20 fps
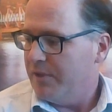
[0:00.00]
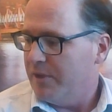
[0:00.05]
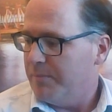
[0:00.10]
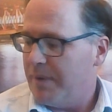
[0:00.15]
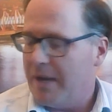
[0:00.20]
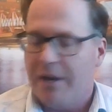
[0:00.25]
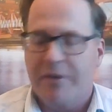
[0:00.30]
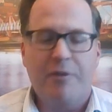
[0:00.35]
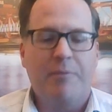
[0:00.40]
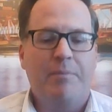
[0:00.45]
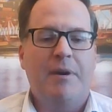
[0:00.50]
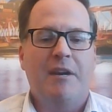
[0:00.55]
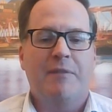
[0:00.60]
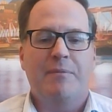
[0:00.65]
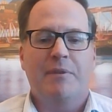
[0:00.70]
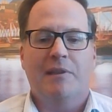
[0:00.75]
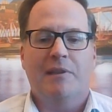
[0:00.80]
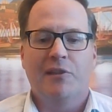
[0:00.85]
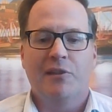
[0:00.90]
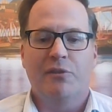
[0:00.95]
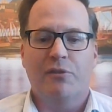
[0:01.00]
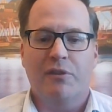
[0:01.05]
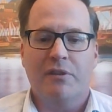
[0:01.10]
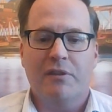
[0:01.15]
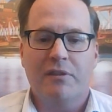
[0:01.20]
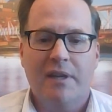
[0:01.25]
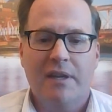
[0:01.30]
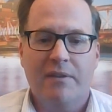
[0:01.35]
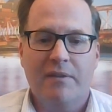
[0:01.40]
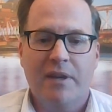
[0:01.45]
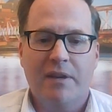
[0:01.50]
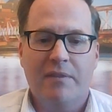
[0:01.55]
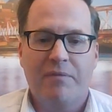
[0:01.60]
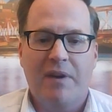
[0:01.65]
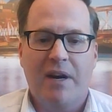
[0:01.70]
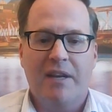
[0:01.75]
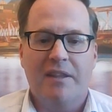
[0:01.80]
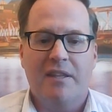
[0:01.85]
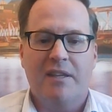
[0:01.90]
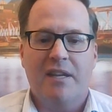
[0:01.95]
pound the pavement literally and
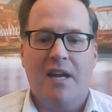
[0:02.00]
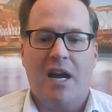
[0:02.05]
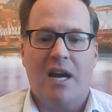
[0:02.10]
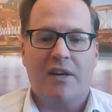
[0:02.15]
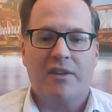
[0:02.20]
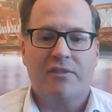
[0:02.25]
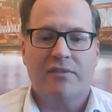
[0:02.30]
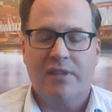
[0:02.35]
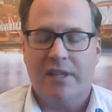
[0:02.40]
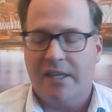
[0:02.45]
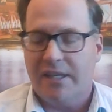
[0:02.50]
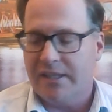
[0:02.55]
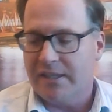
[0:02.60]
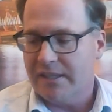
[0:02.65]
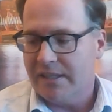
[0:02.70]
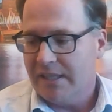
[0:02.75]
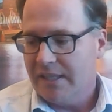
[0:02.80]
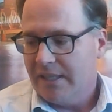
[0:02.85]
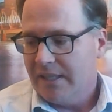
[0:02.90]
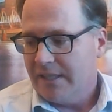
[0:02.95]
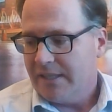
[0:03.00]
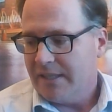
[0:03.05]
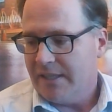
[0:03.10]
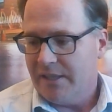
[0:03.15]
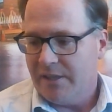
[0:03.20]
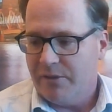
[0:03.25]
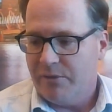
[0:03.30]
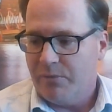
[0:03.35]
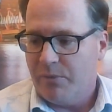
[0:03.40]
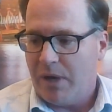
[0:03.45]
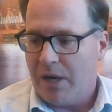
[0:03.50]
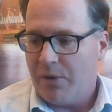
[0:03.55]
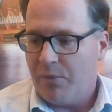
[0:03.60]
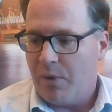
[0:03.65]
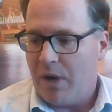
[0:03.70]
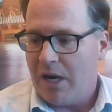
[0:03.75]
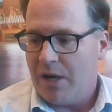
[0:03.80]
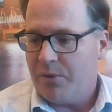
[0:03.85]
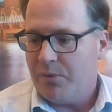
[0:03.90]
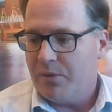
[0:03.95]
find the docs. And,
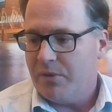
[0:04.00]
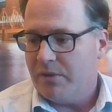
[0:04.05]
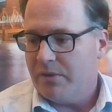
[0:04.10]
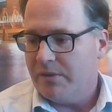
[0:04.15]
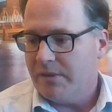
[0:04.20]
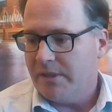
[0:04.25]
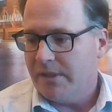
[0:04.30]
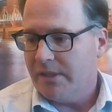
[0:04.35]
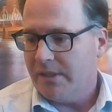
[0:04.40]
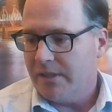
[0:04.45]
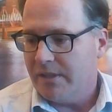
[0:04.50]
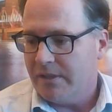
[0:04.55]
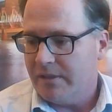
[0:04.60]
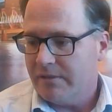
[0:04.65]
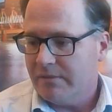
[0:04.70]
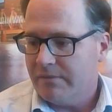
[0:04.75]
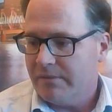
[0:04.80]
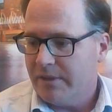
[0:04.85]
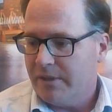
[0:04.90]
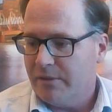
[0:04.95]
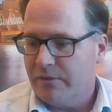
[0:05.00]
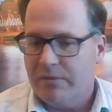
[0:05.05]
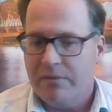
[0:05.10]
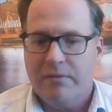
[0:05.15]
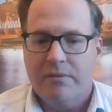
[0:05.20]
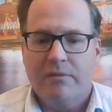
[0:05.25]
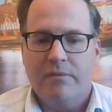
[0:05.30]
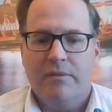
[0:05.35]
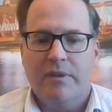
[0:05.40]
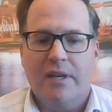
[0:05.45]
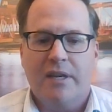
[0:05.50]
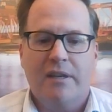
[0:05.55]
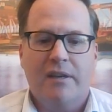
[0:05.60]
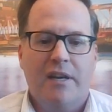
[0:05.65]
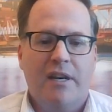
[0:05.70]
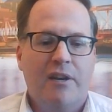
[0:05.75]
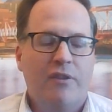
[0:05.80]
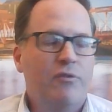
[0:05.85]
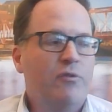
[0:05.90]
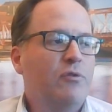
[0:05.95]
why would, Nick and
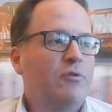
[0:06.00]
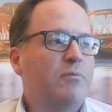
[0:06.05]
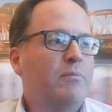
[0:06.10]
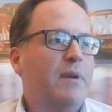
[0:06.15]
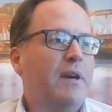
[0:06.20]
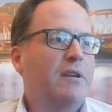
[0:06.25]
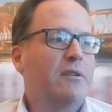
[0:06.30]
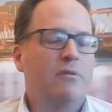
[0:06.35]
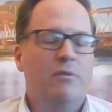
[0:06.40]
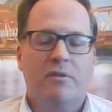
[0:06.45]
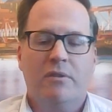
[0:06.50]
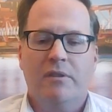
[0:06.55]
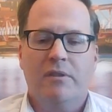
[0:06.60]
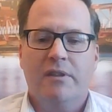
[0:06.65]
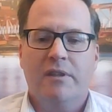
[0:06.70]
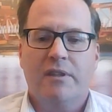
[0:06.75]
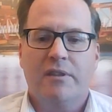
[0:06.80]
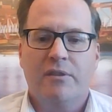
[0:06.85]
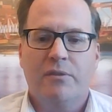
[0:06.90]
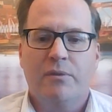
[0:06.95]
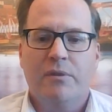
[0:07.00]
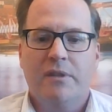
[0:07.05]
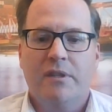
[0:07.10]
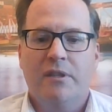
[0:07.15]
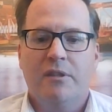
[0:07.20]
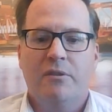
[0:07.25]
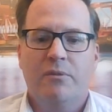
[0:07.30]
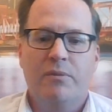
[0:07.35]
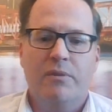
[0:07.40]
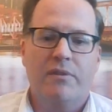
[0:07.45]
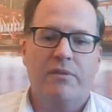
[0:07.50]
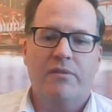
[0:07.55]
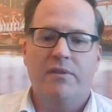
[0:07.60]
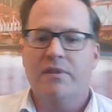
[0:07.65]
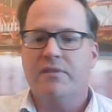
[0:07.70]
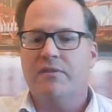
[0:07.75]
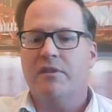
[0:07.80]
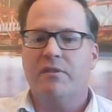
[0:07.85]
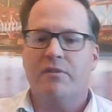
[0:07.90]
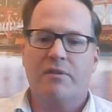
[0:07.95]
Andrew's medical clinic do a deal with
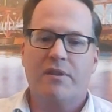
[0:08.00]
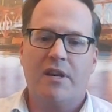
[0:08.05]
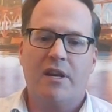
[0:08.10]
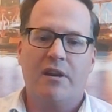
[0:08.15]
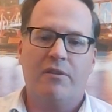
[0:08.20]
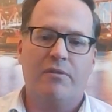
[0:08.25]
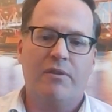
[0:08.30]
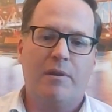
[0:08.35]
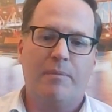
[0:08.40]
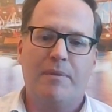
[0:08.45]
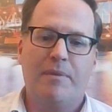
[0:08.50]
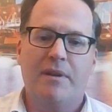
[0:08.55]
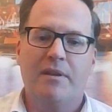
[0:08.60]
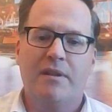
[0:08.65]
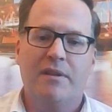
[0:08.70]
this other care? I mean,